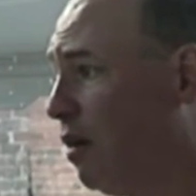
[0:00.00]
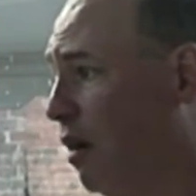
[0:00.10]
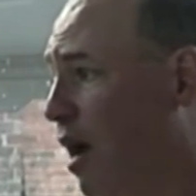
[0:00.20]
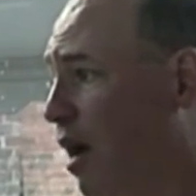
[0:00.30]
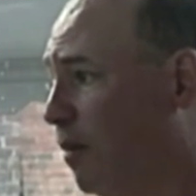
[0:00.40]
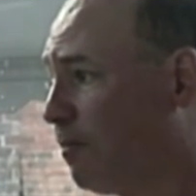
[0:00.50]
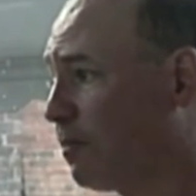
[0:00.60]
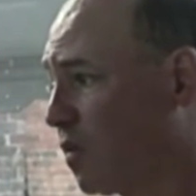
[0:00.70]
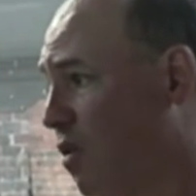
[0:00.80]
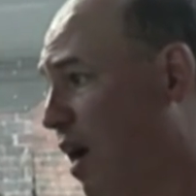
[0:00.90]
Um,
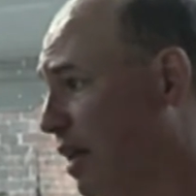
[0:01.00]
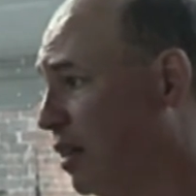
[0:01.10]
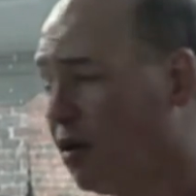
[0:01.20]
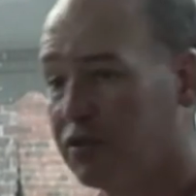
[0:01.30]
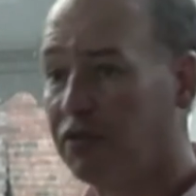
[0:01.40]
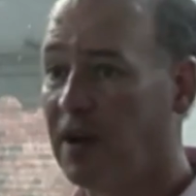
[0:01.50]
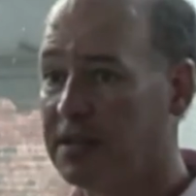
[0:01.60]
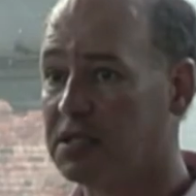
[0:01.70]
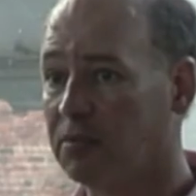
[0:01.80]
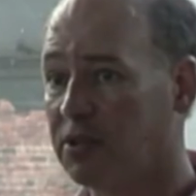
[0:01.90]
you know, I'd love to
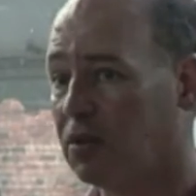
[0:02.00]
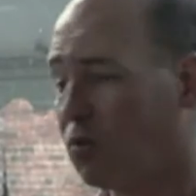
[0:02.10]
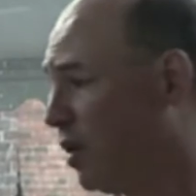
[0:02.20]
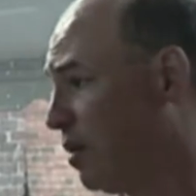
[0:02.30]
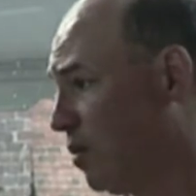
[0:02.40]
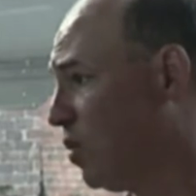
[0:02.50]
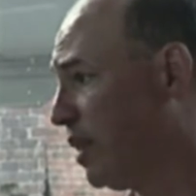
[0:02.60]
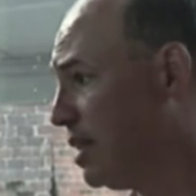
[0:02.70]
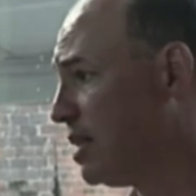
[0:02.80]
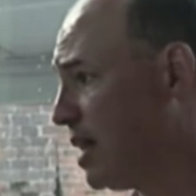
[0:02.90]
find something with,
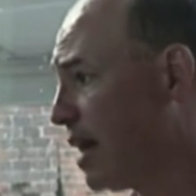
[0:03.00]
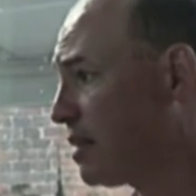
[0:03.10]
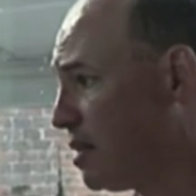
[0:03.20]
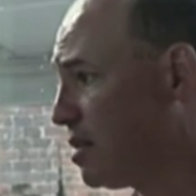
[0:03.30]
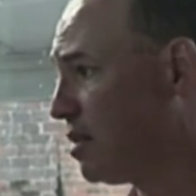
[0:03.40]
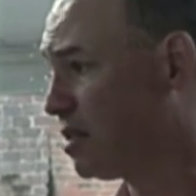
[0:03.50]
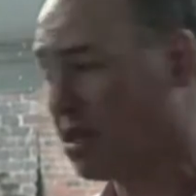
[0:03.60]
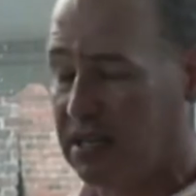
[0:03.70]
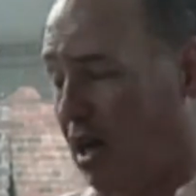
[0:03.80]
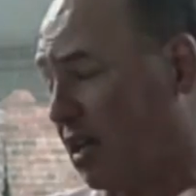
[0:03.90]
with easy access to this.
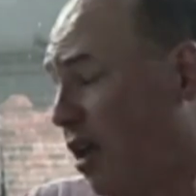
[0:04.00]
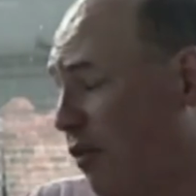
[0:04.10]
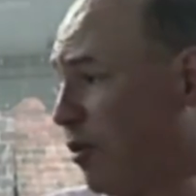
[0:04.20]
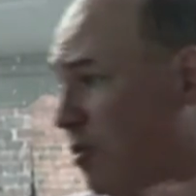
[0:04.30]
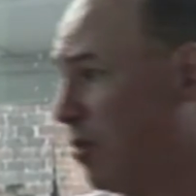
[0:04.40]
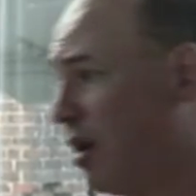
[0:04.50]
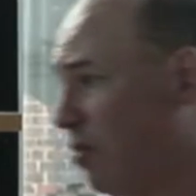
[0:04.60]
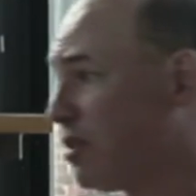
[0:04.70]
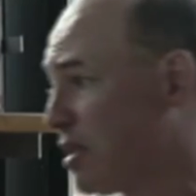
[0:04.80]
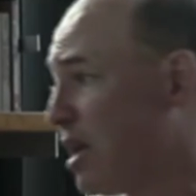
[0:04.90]
I, would love for them to be
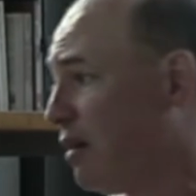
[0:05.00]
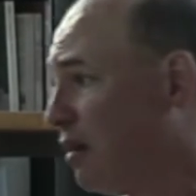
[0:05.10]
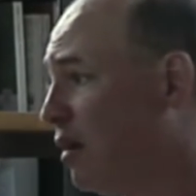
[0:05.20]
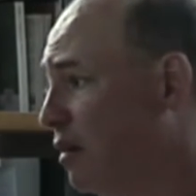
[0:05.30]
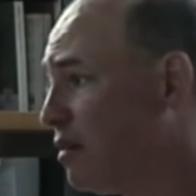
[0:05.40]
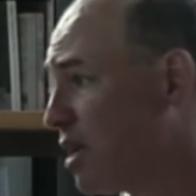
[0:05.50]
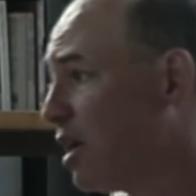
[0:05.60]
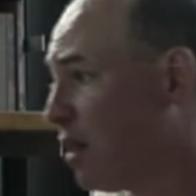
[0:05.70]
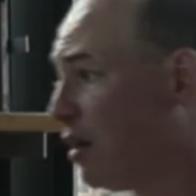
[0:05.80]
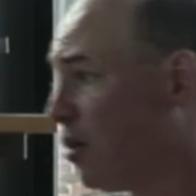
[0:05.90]
able to stay, stay
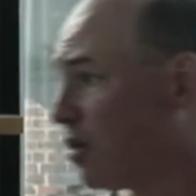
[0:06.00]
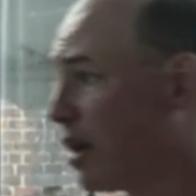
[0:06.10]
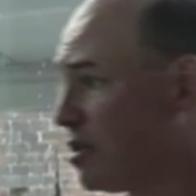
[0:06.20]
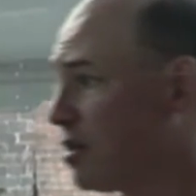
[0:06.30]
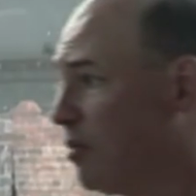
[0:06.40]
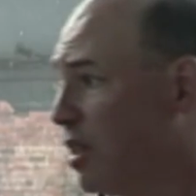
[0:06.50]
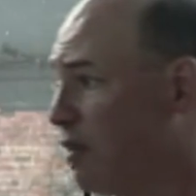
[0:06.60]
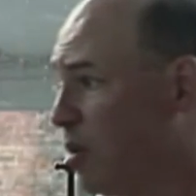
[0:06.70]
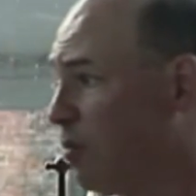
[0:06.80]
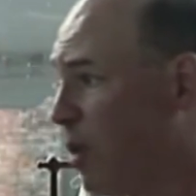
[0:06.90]
in that location. I mean,
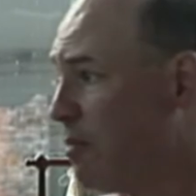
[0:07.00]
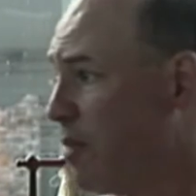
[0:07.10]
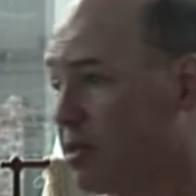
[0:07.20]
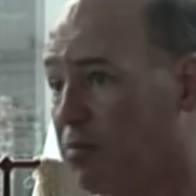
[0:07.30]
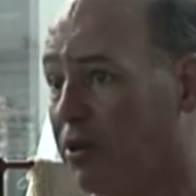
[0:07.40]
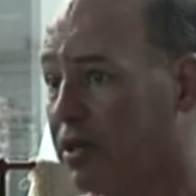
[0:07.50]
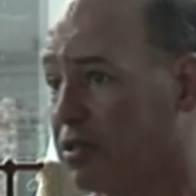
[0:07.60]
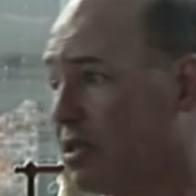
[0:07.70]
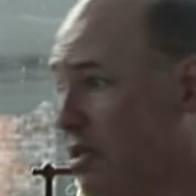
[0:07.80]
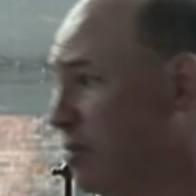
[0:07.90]
they've been playing baseball there
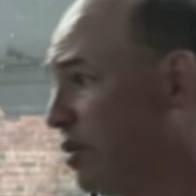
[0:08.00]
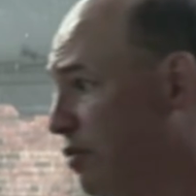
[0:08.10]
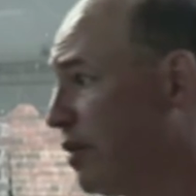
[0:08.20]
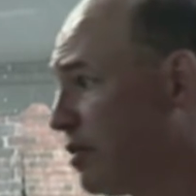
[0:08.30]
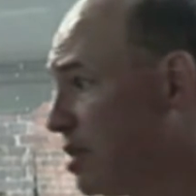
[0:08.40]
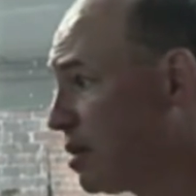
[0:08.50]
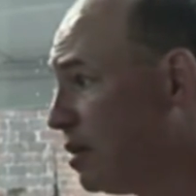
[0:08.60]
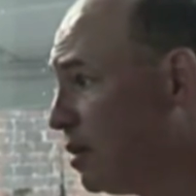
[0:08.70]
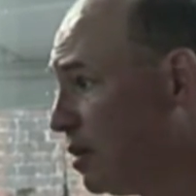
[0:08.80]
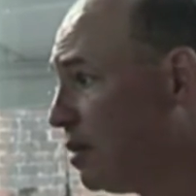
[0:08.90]
since the mid 50s.
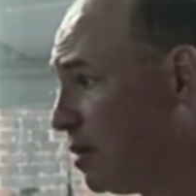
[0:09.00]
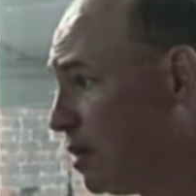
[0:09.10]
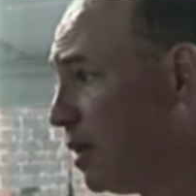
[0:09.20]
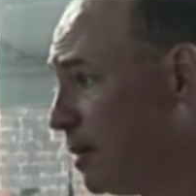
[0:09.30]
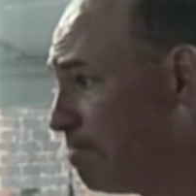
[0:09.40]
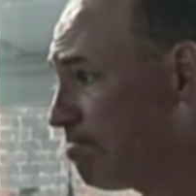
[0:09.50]
Um,